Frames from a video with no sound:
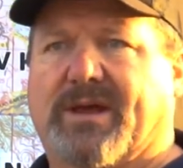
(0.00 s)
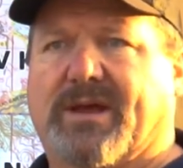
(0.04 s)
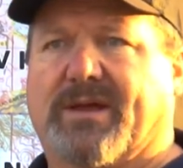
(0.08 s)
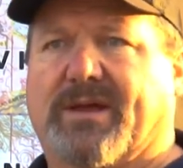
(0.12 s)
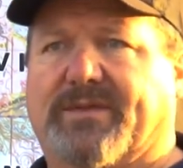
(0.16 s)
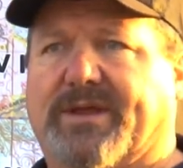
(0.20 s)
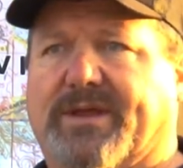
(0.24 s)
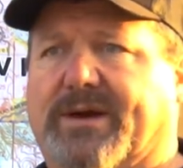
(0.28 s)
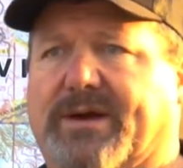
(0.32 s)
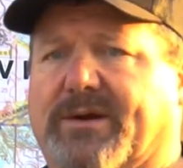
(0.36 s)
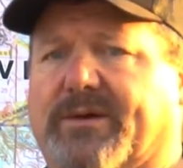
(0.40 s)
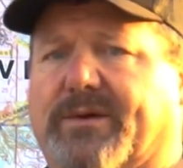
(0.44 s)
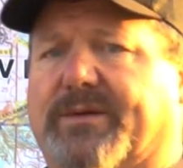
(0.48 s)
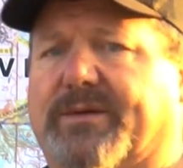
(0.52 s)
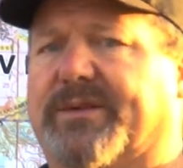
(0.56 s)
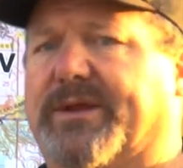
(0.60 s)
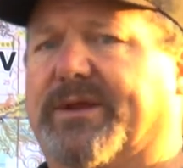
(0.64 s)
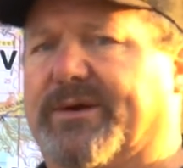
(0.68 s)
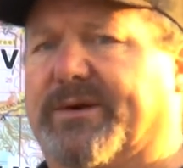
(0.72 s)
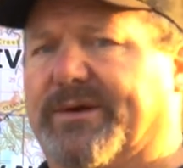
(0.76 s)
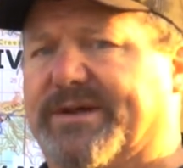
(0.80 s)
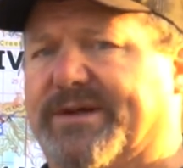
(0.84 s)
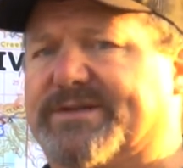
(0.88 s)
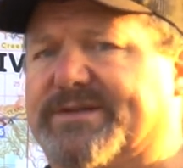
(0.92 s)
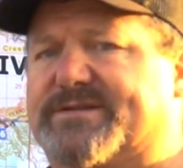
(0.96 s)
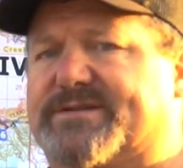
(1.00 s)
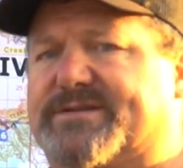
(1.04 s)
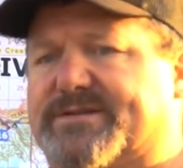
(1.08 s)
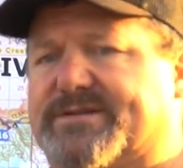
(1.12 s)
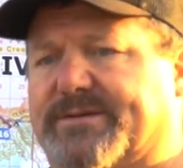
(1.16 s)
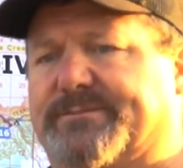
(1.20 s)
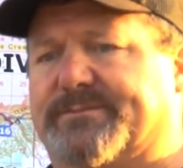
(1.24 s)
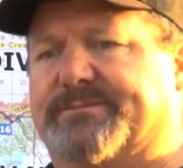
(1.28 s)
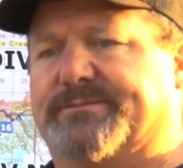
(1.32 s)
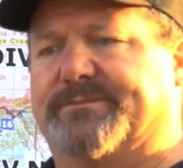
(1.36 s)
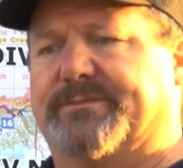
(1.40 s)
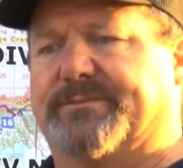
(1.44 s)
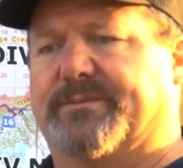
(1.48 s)
There is
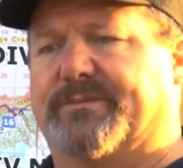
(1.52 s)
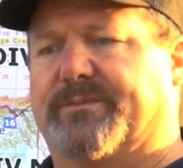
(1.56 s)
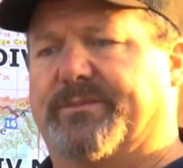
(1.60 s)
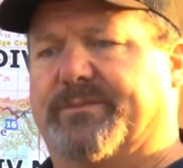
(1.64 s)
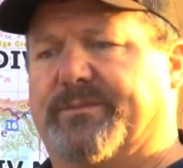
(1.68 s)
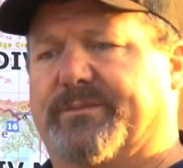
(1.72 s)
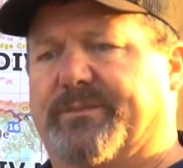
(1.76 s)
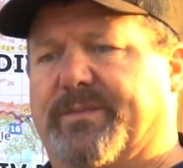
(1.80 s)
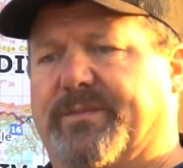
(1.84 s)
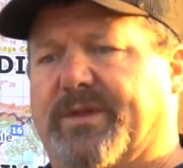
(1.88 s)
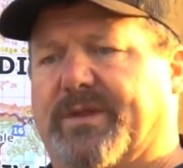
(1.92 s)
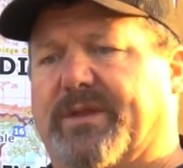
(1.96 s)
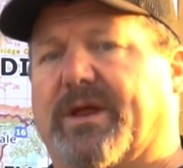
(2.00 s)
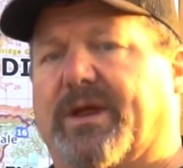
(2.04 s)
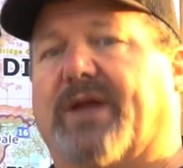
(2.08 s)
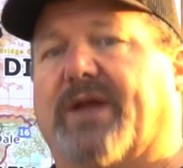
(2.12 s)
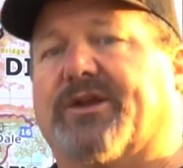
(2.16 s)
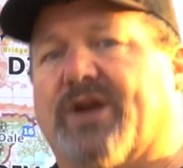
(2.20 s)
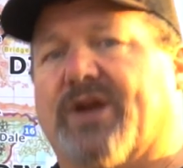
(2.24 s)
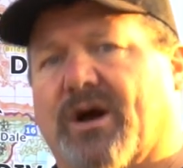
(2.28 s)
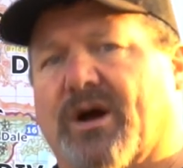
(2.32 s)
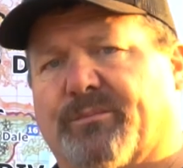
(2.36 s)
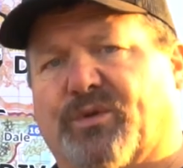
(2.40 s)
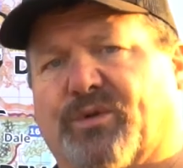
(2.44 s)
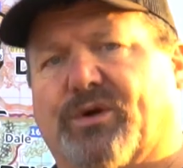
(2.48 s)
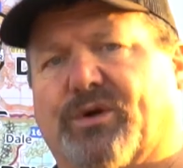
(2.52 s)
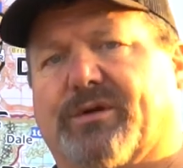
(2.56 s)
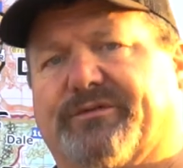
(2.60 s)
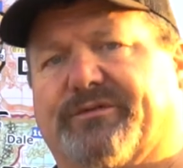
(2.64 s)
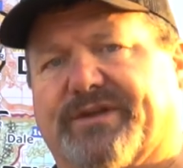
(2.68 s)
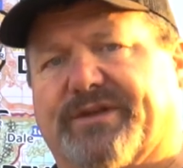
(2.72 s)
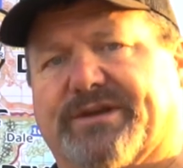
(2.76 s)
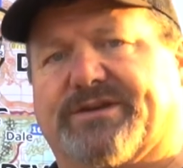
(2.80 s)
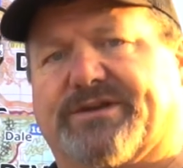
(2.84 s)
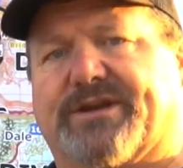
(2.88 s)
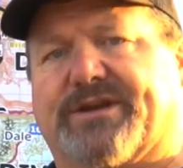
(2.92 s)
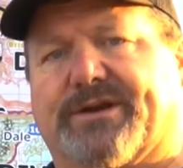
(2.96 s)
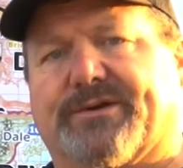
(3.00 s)
a number of
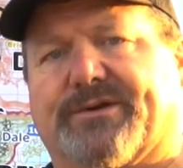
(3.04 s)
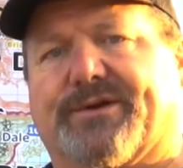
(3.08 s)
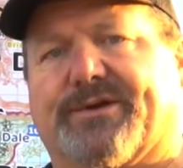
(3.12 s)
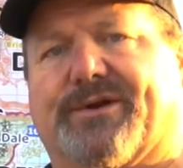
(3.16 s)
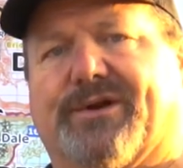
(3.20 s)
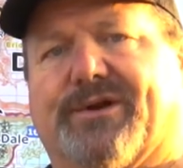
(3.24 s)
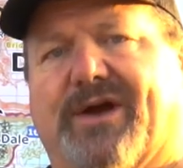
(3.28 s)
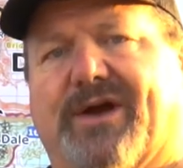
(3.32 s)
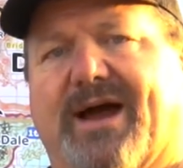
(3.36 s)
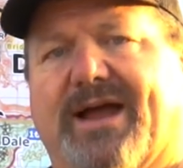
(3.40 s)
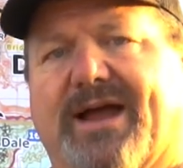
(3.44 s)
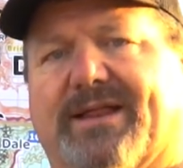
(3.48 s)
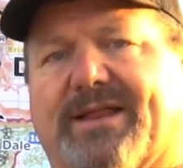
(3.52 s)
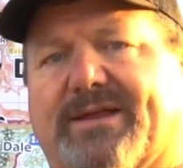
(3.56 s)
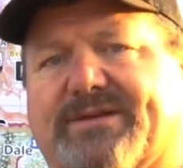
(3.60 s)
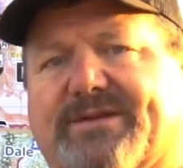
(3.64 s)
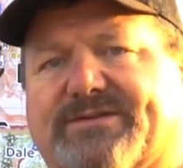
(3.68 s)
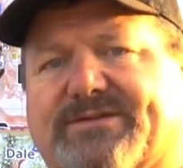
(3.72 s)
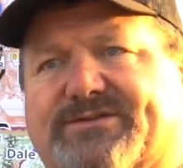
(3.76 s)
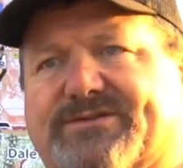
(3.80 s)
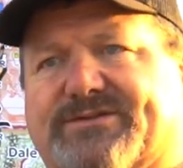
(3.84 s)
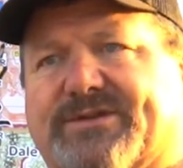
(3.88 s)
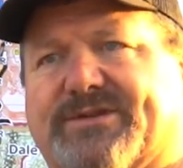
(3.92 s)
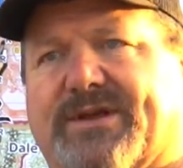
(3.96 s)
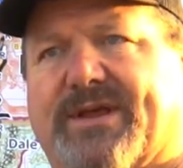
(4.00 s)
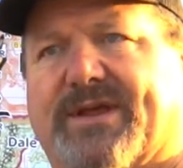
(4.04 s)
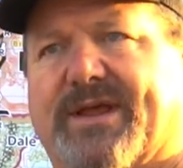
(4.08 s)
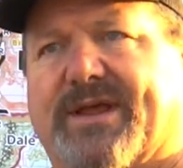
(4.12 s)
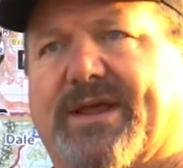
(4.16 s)
interior islands